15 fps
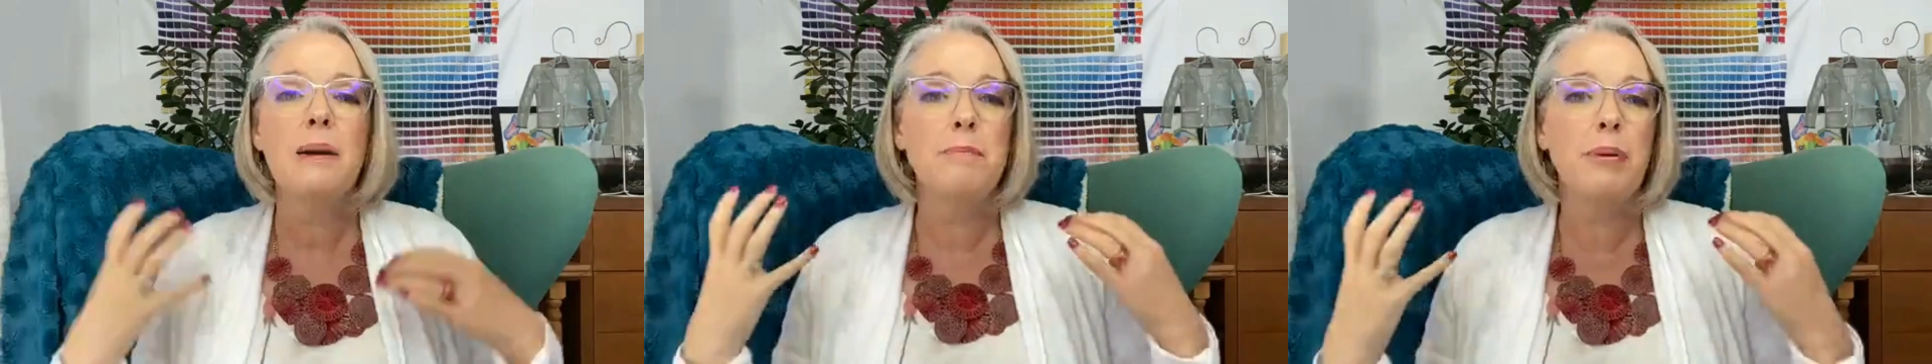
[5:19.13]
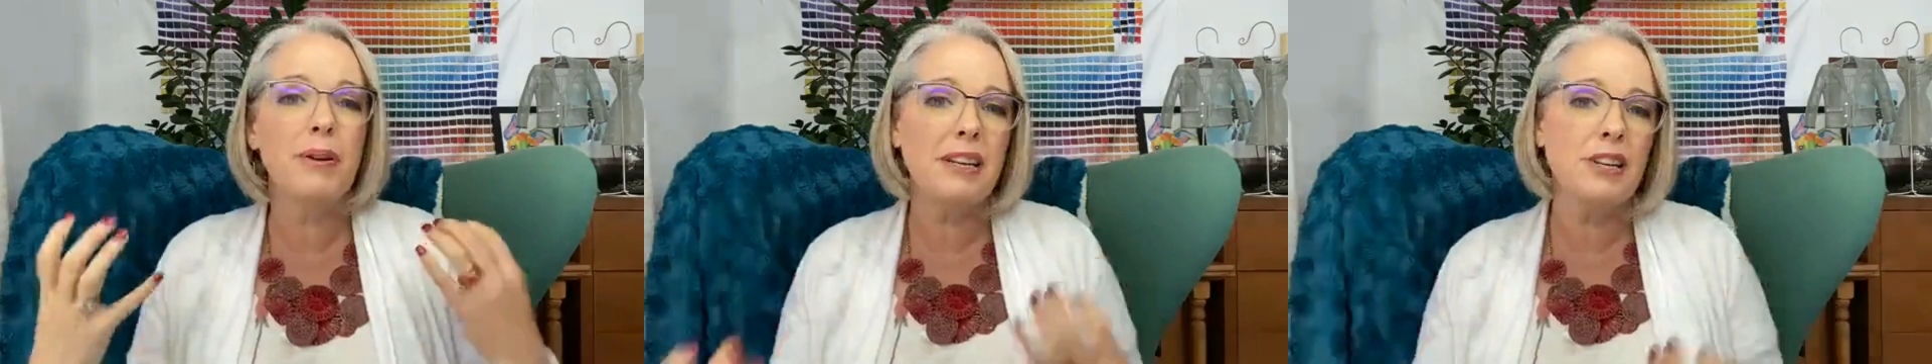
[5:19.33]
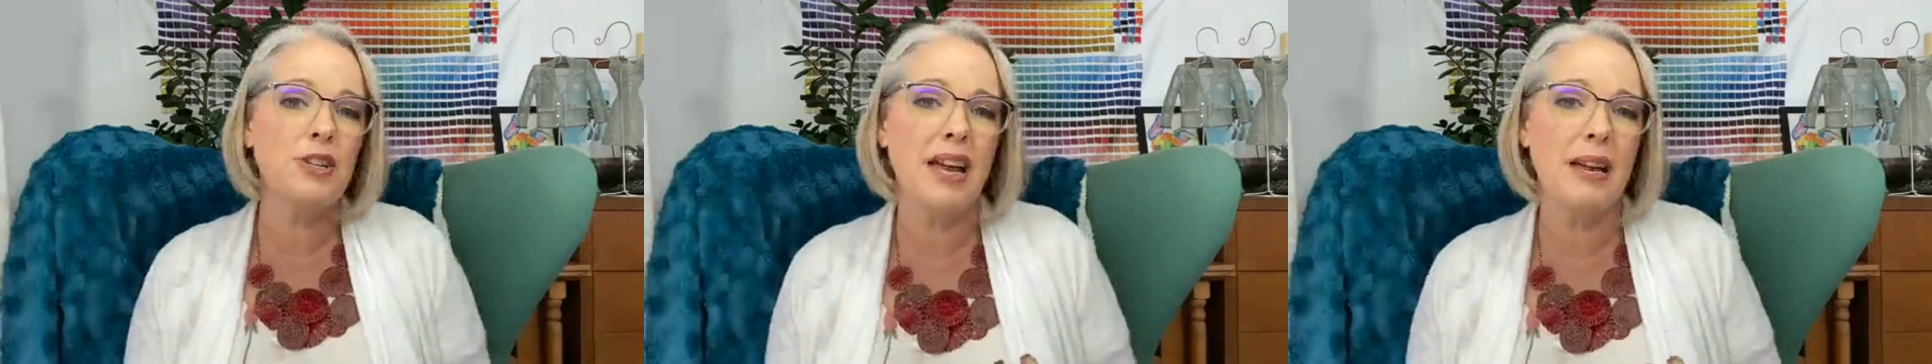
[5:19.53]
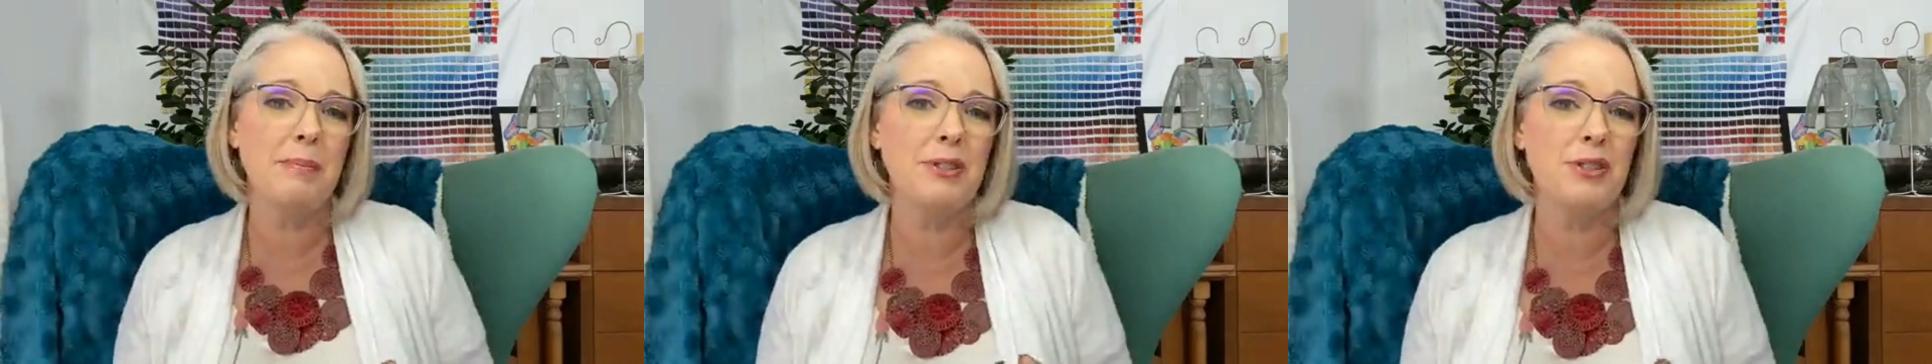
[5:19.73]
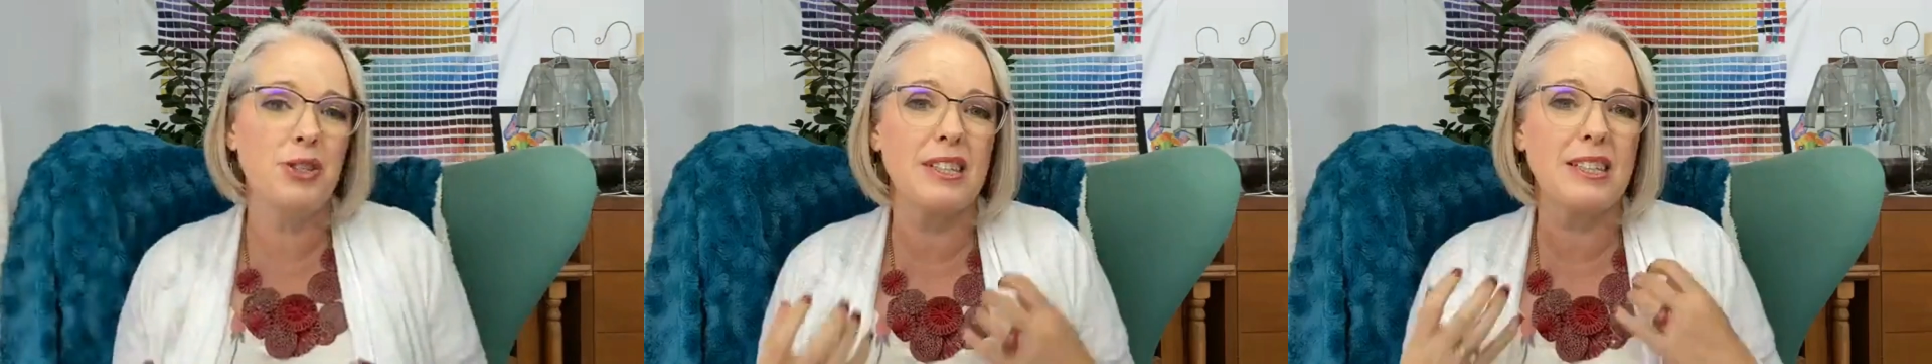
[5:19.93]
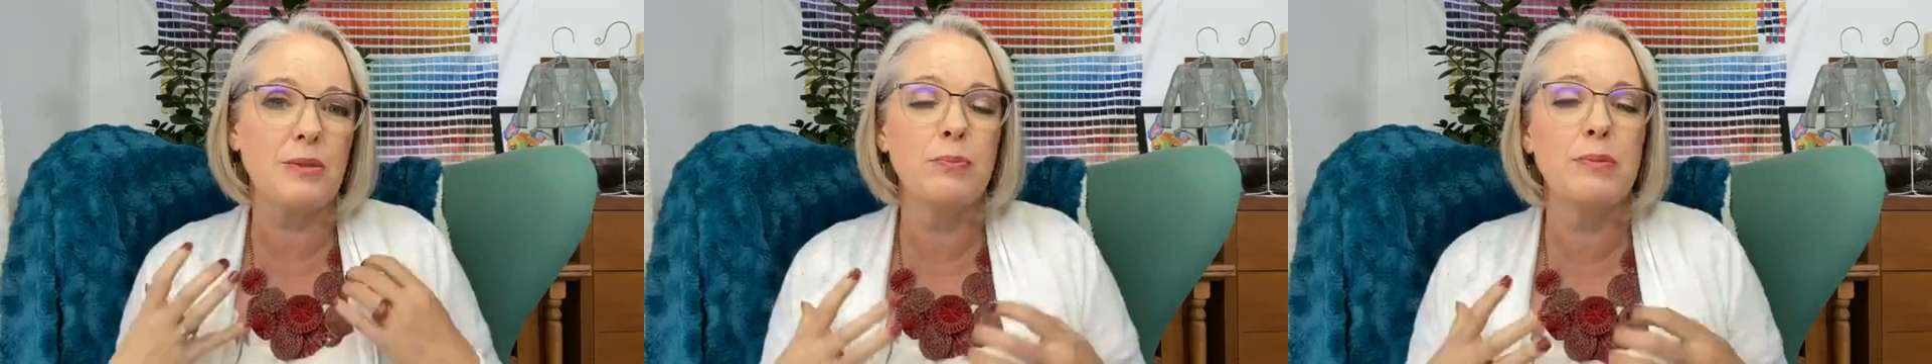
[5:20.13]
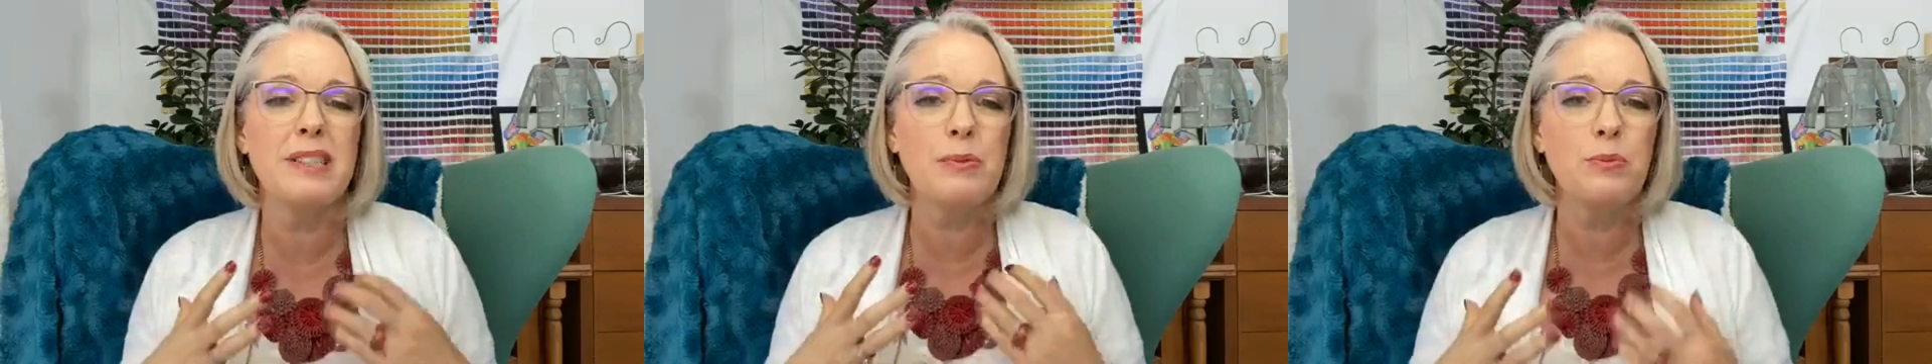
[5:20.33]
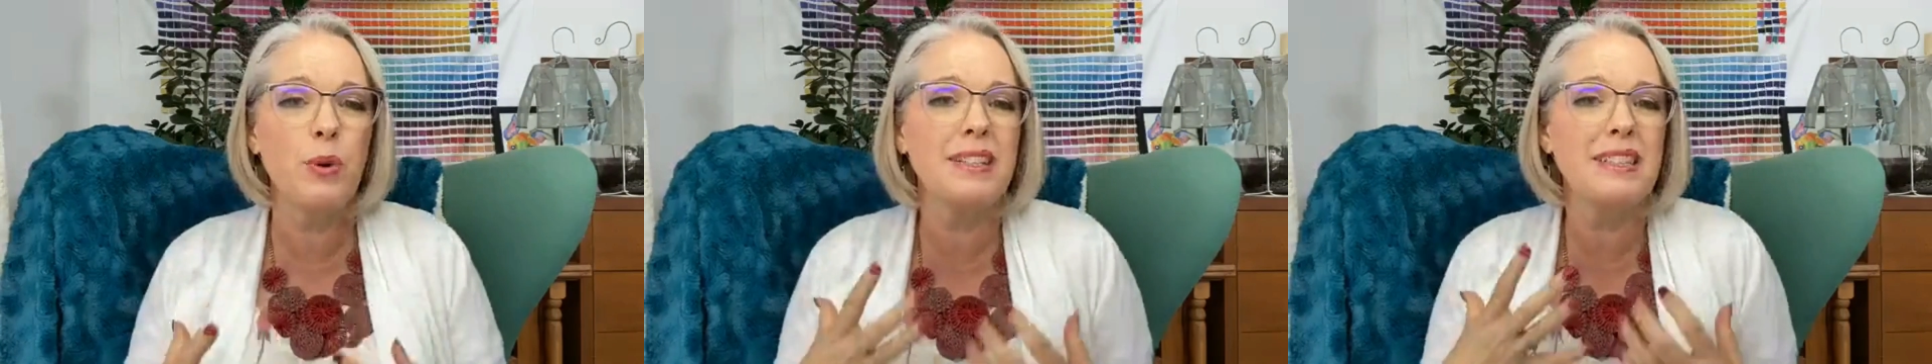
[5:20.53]
body shape is just
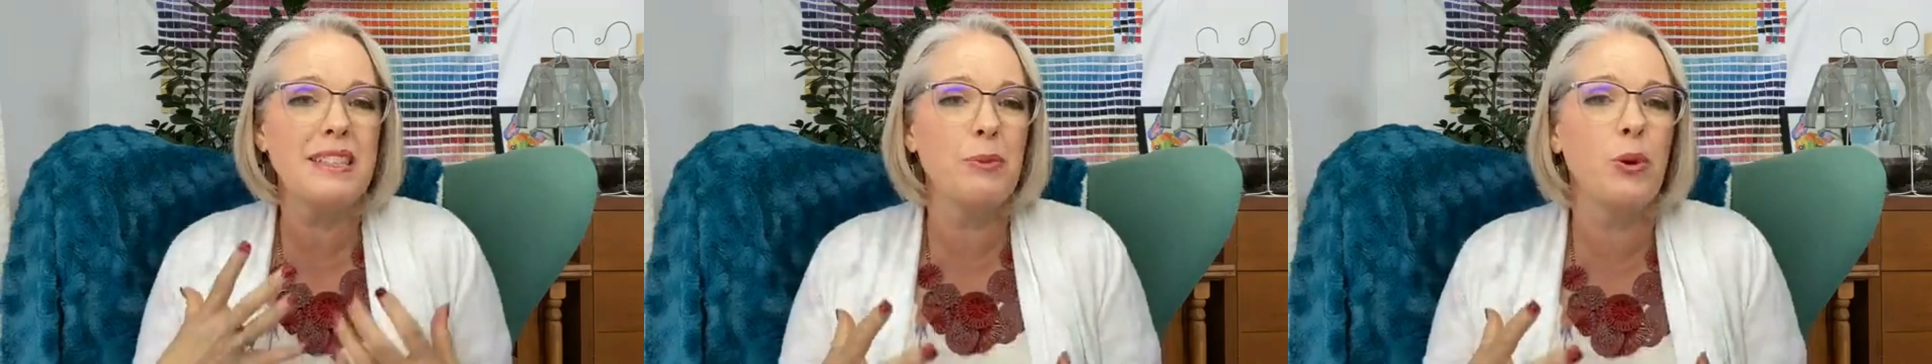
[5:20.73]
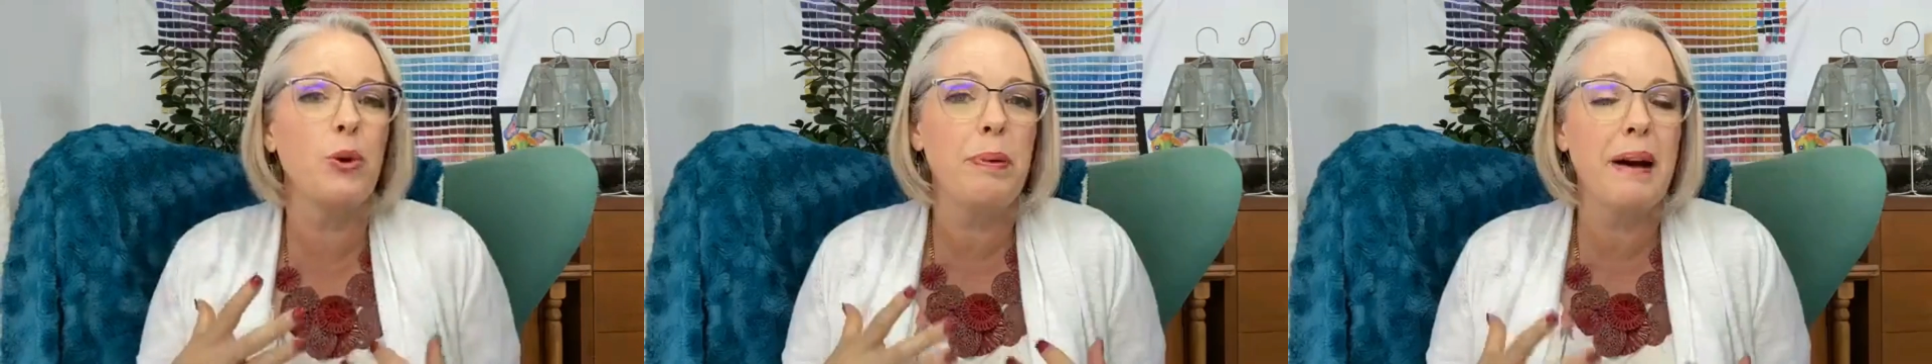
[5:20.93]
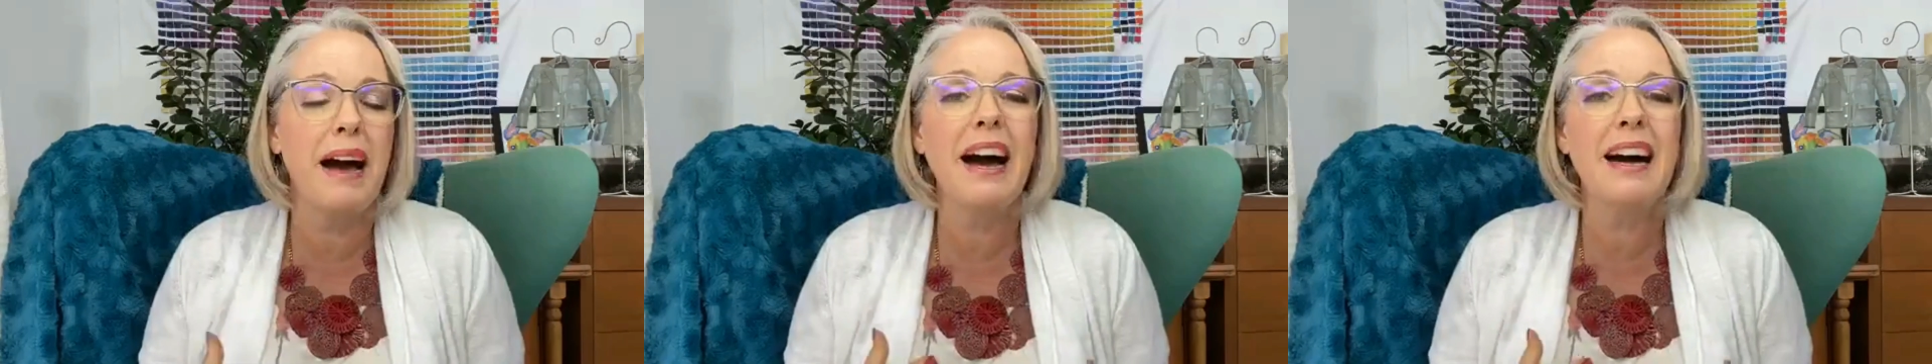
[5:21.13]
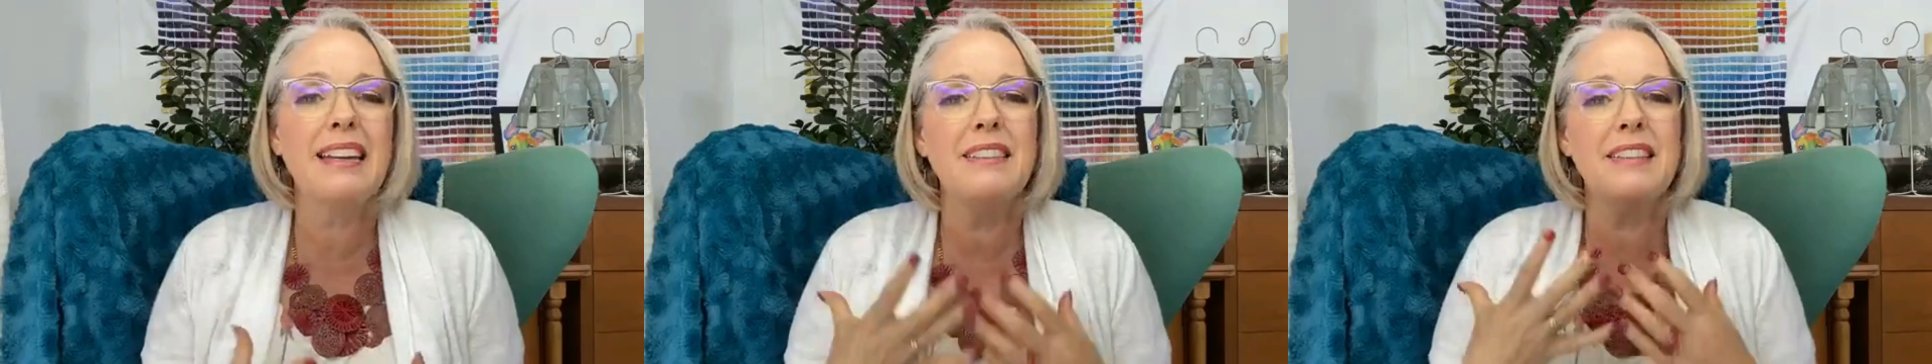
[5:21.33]
one small part,